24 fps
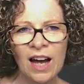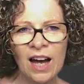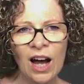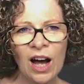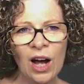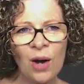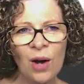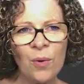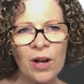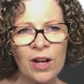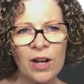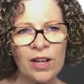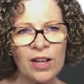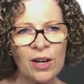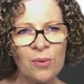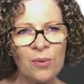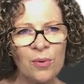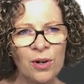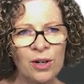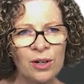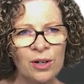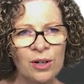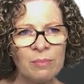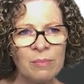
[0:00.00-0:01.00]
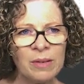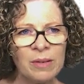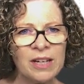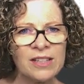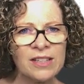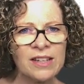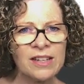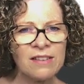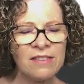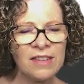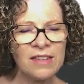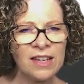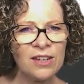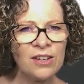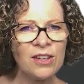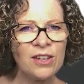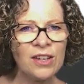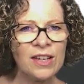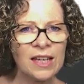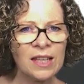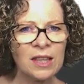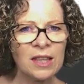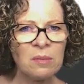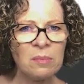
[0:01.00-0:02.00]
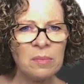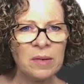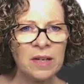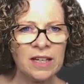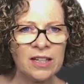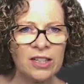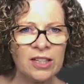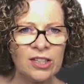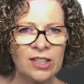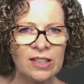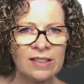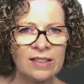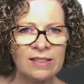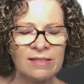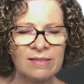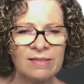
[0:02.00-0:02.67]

I won't go on because I think you get the picture.